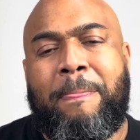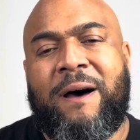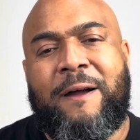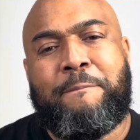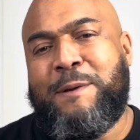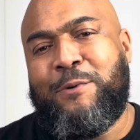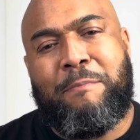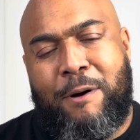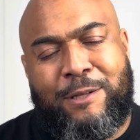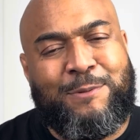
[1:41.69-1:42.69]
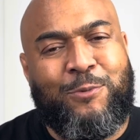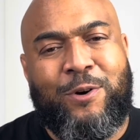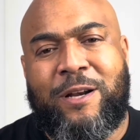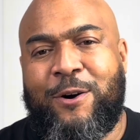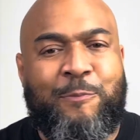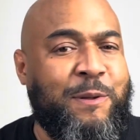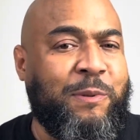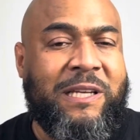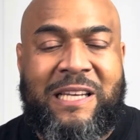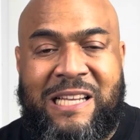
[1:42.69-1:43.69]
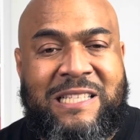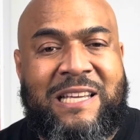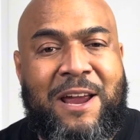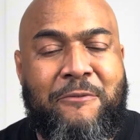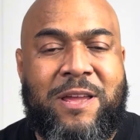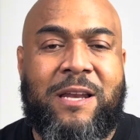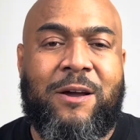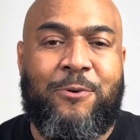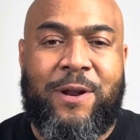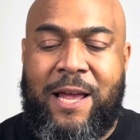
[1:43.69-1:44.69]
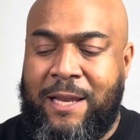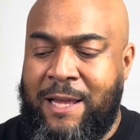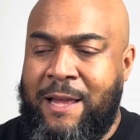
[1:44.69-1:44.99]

But people in Baltimore know, people in the DC area know that